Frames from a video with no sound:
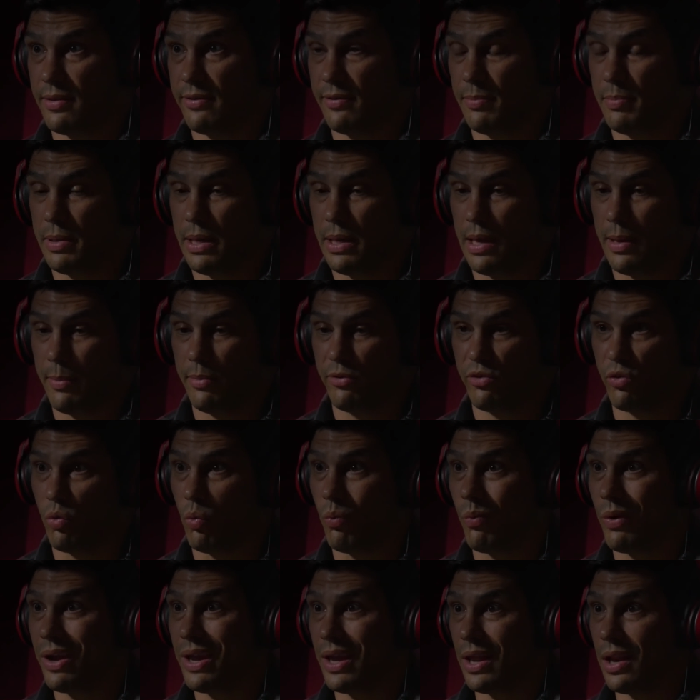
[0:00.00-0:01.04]
to be able to
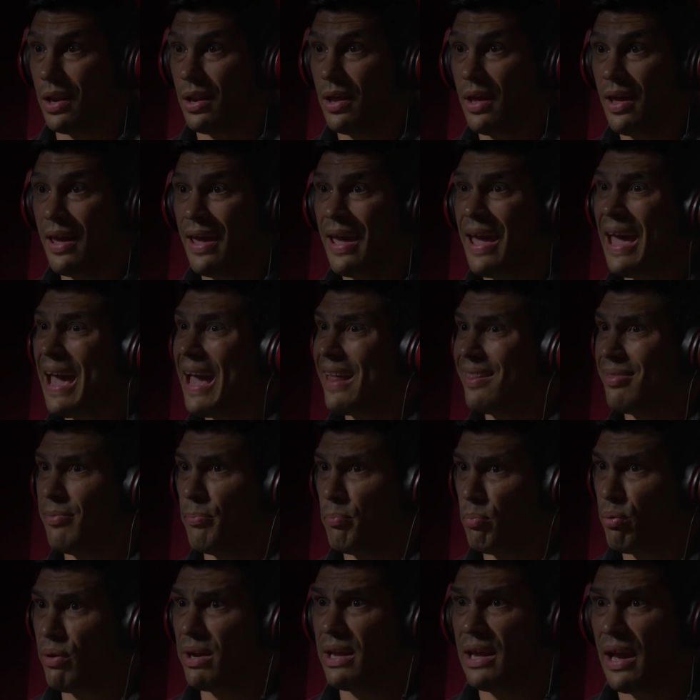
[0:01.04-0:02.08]
win at
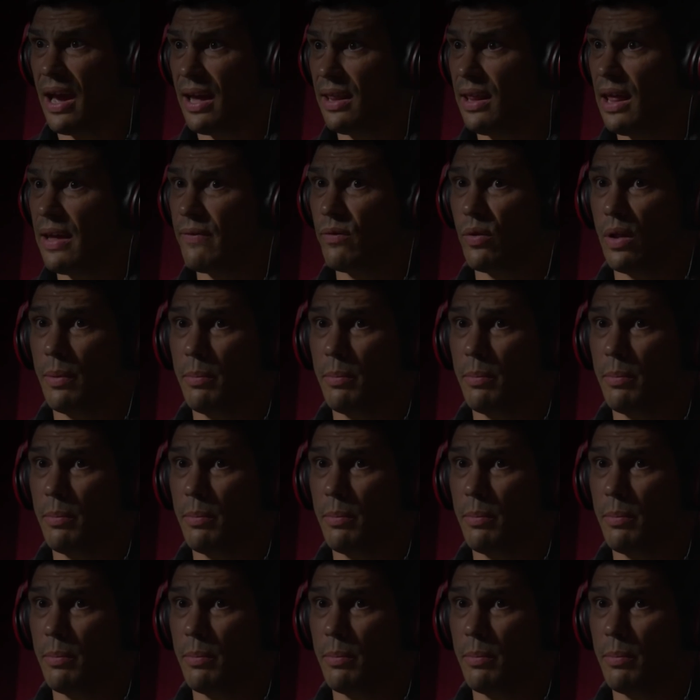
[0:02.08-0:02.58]
pretty high level.